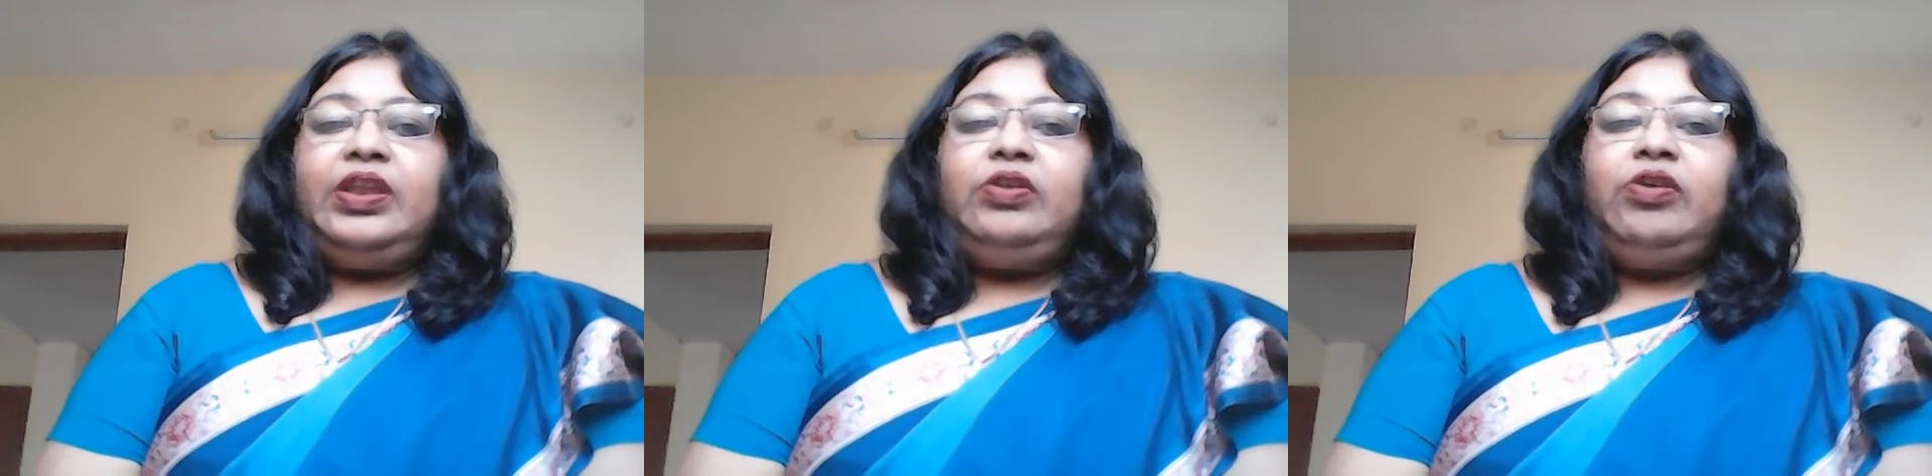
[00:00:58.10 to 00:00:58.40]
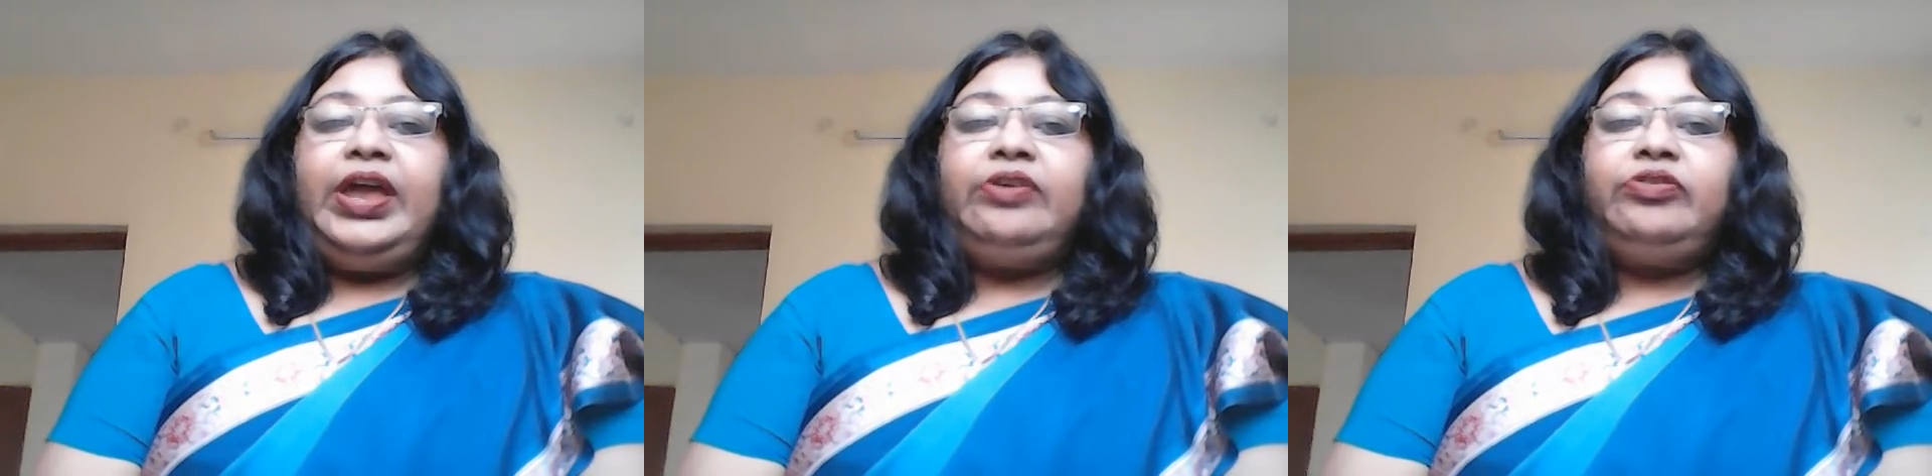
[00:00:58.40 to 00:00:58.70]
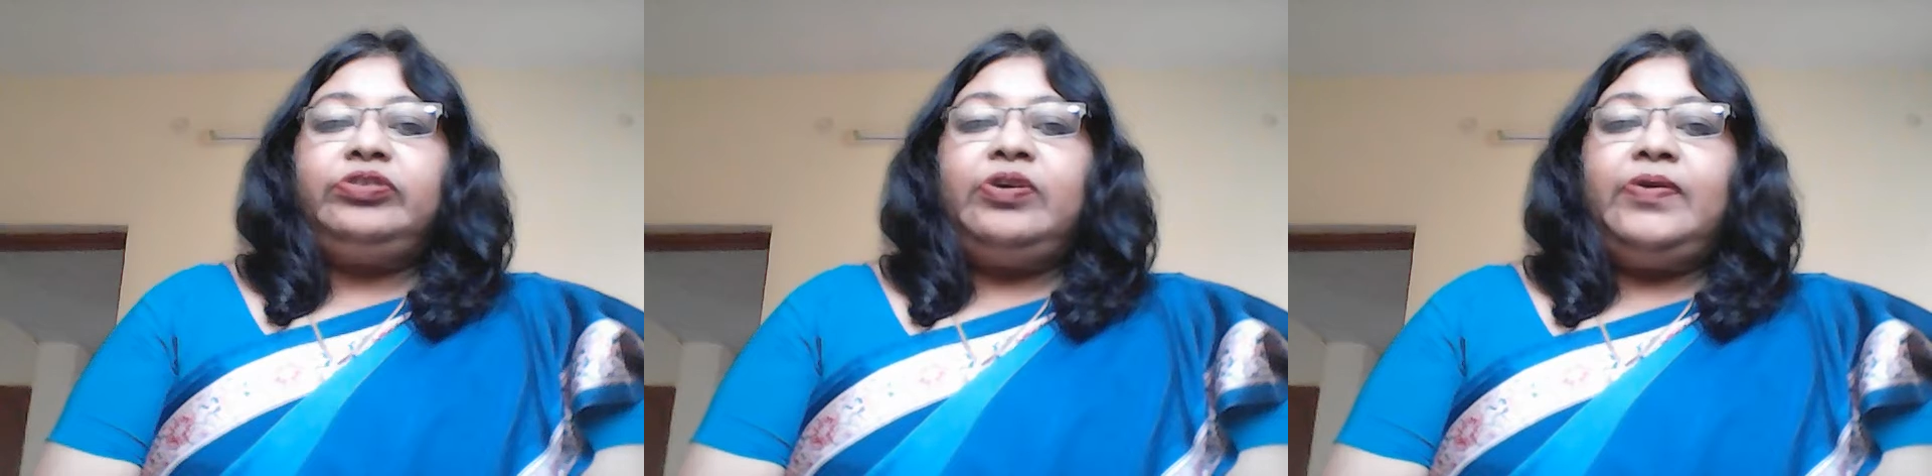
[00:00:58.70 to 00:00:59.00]
Loy
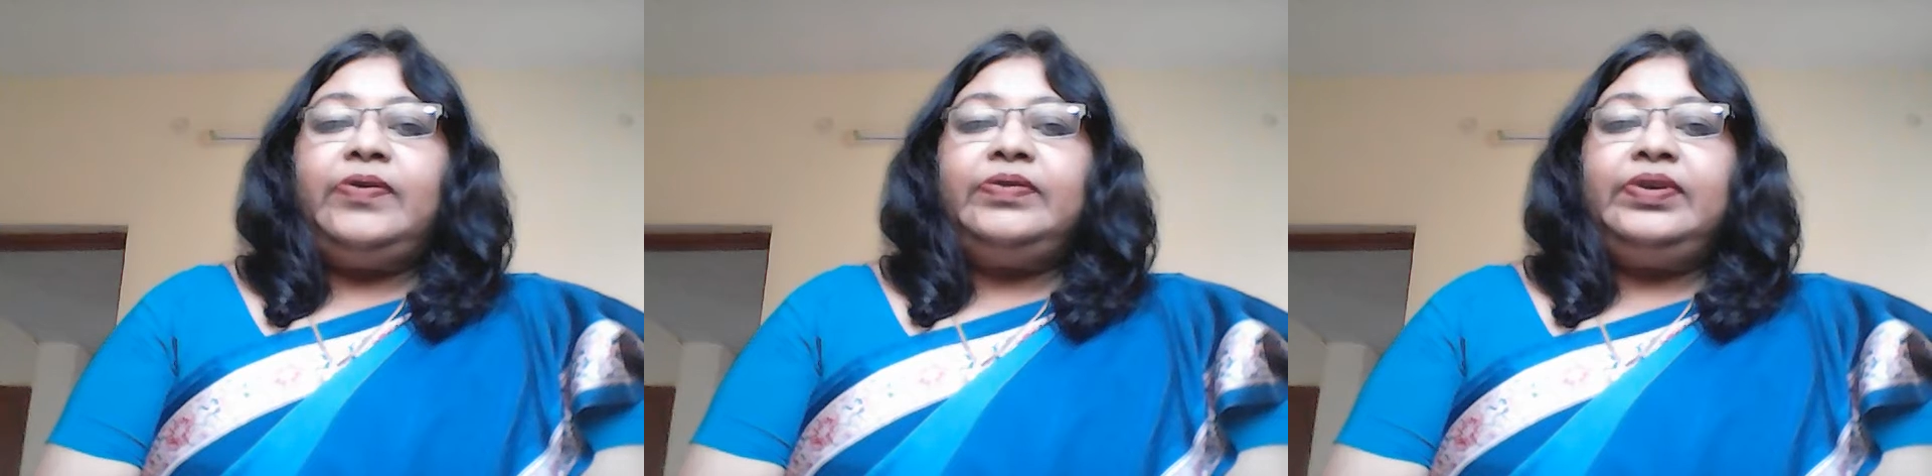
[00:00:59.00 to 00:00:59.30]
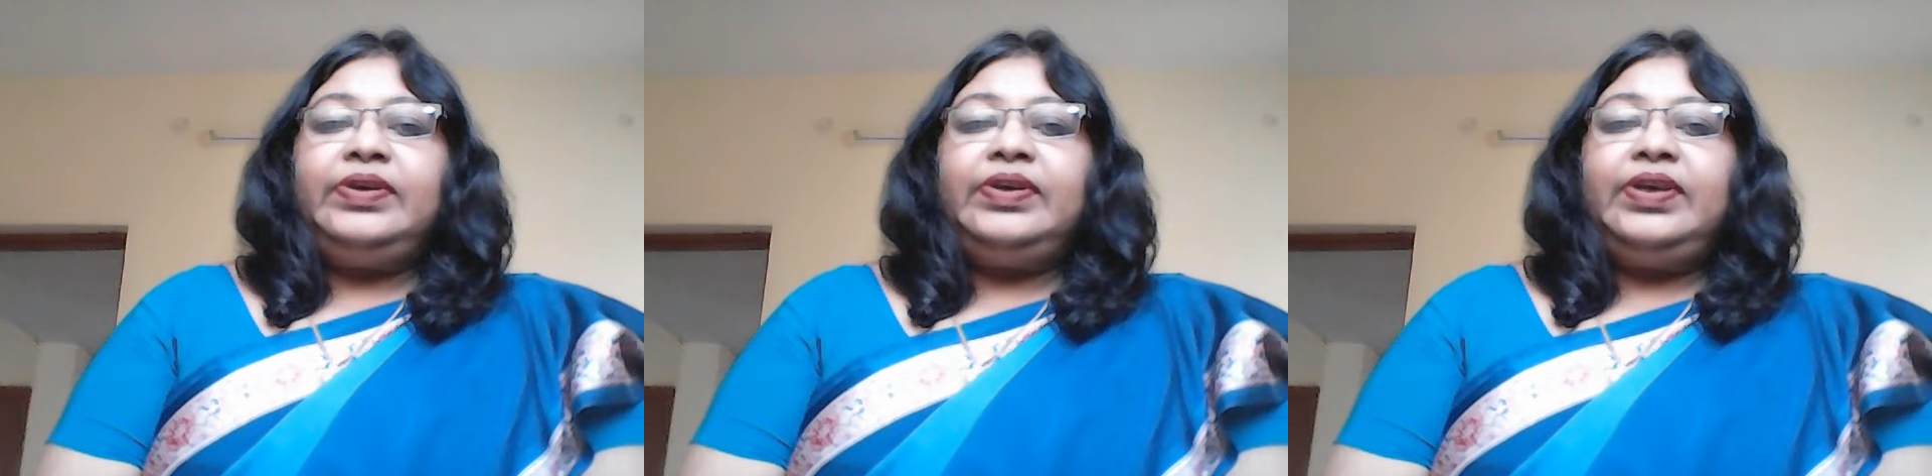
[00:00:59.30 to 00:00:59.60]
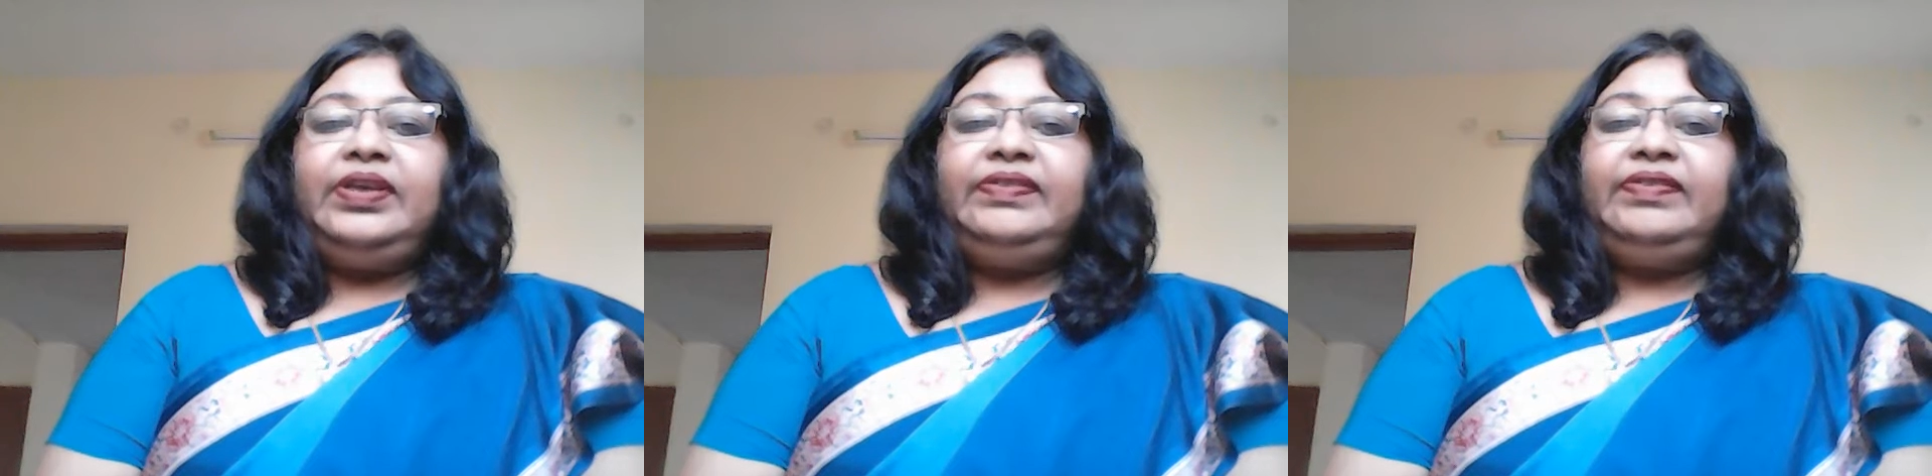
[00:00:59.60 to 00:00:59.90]
Krathong
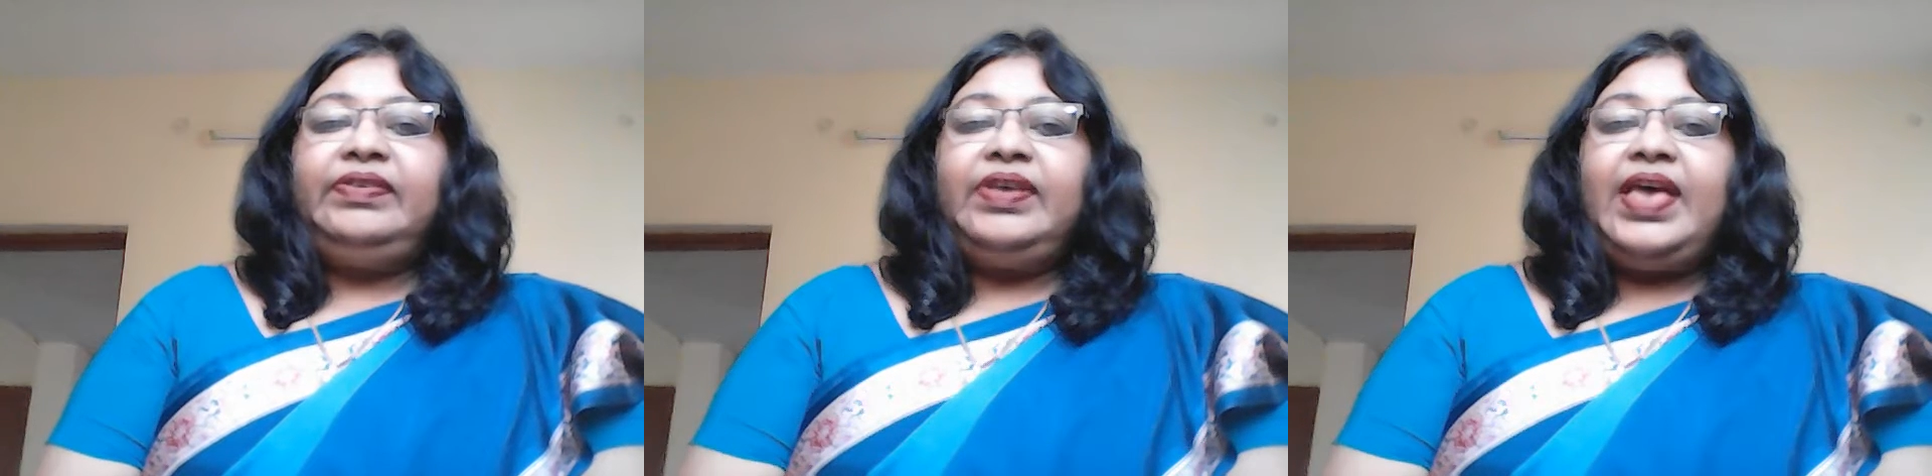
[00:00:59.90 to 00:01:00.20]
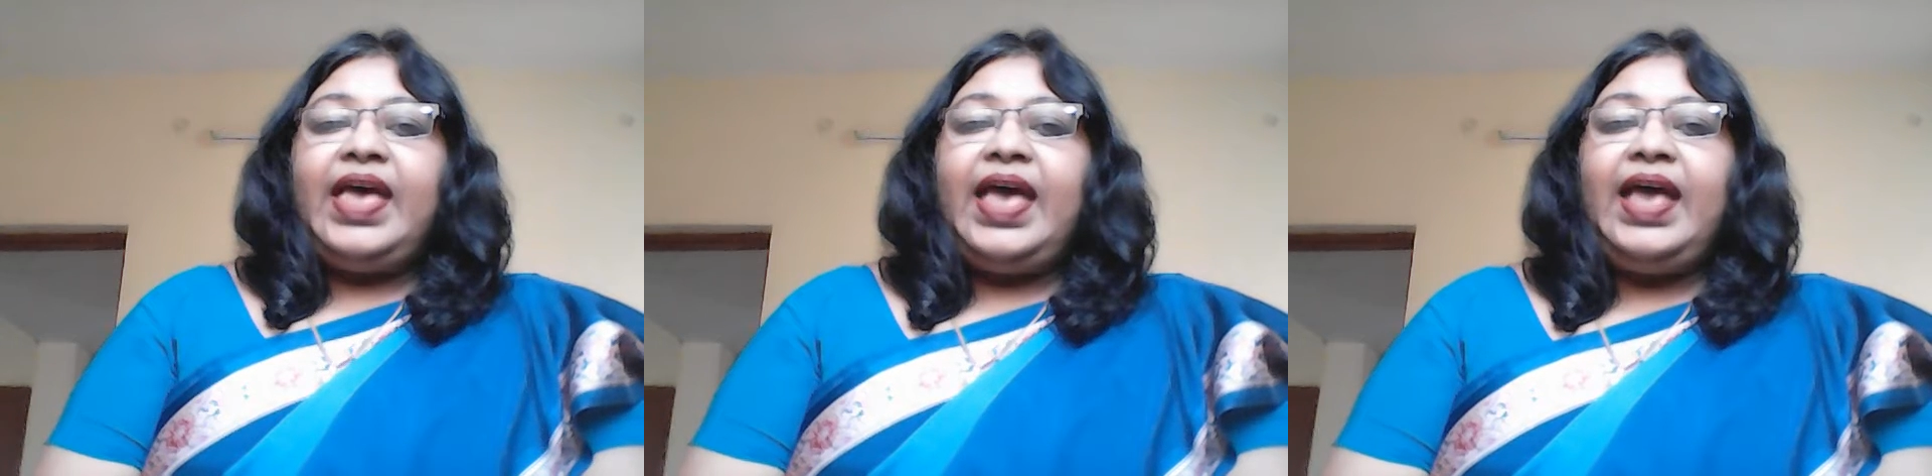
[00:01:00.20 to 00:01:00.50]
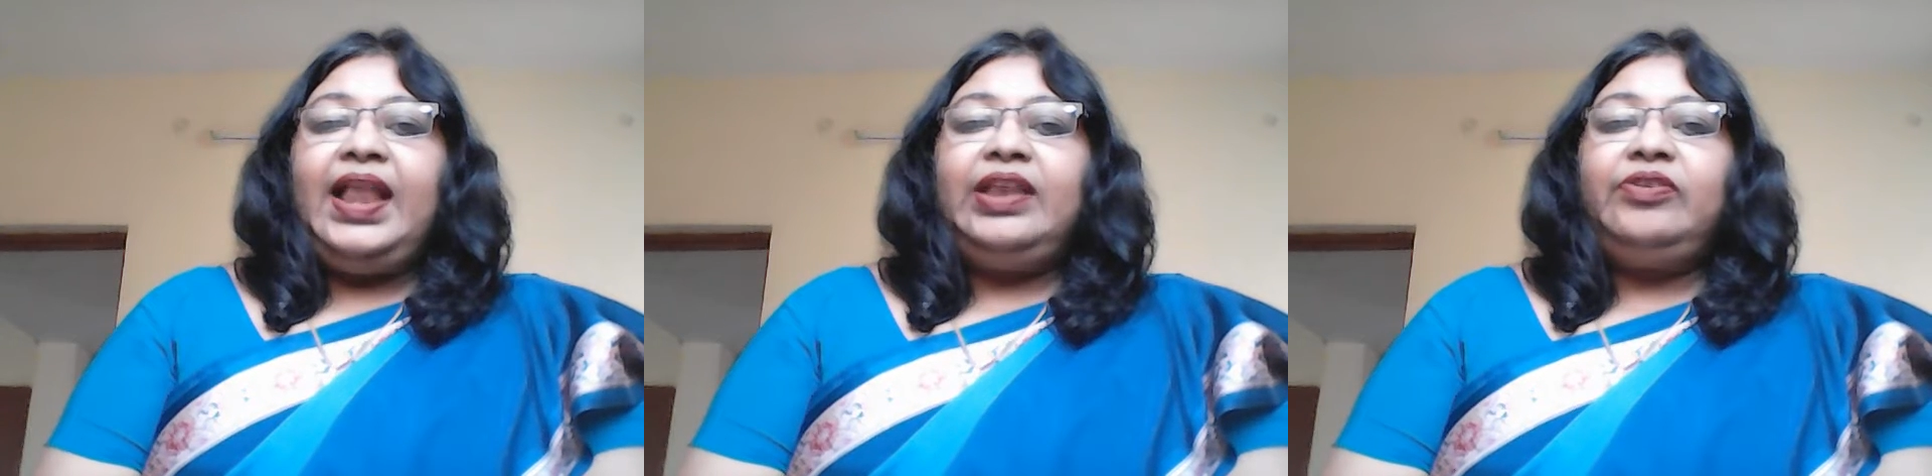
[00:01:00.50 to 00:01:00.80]
is
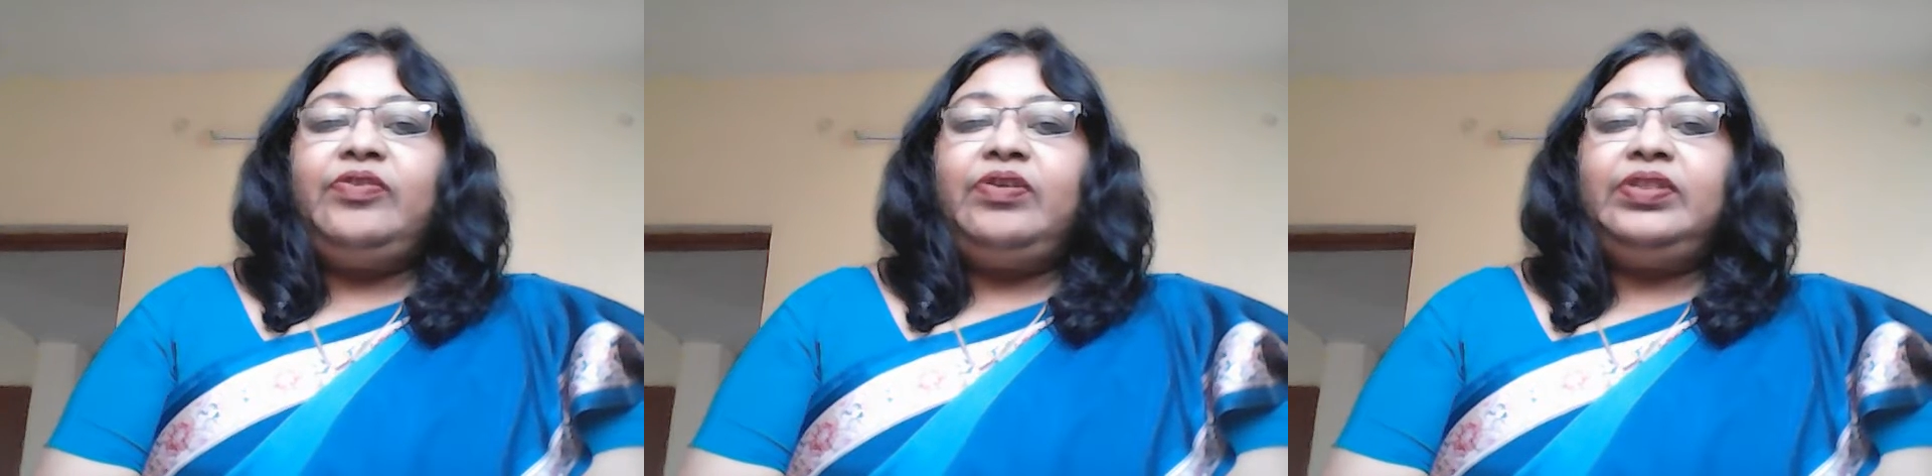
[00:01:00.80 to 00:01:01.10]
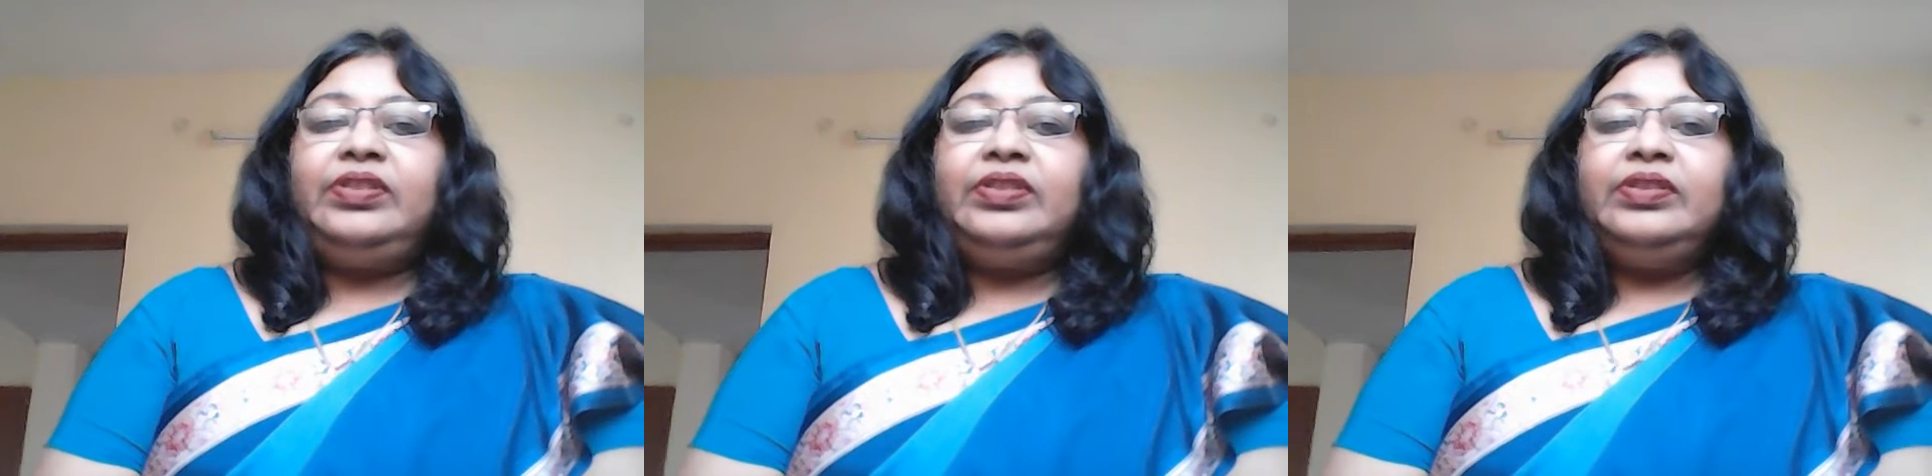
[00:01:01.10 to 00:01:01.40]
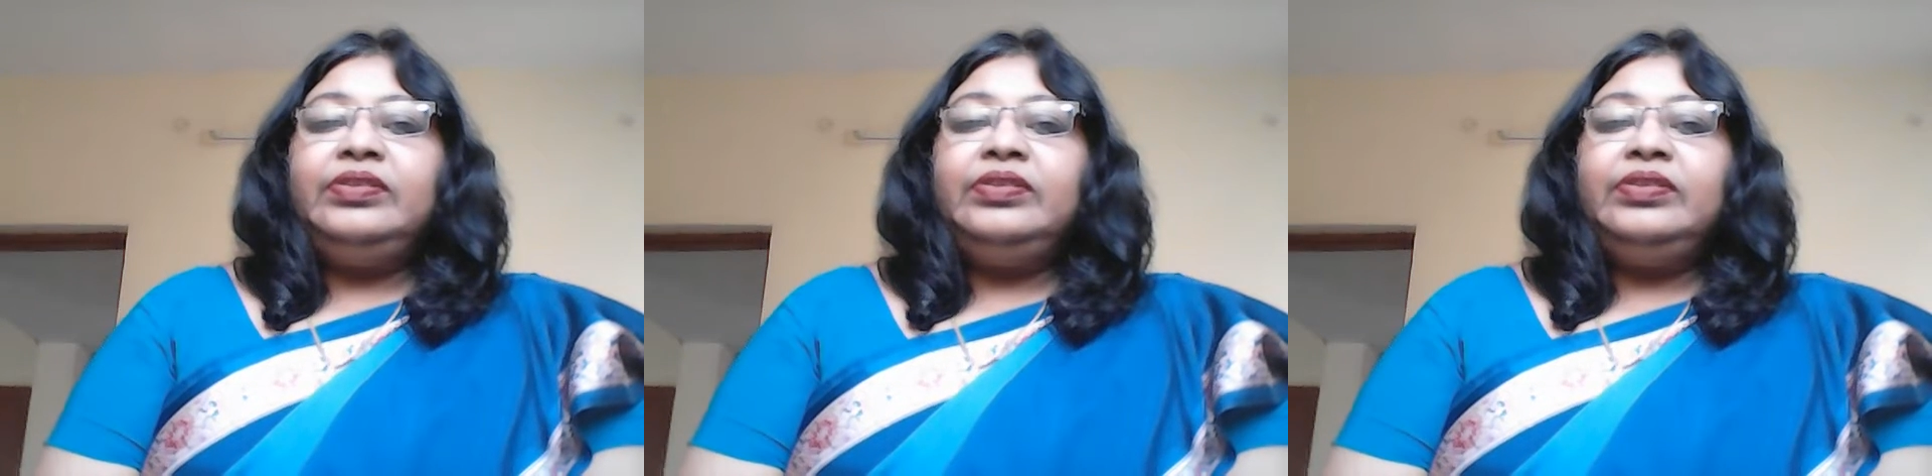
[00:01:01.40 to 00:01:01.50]
held on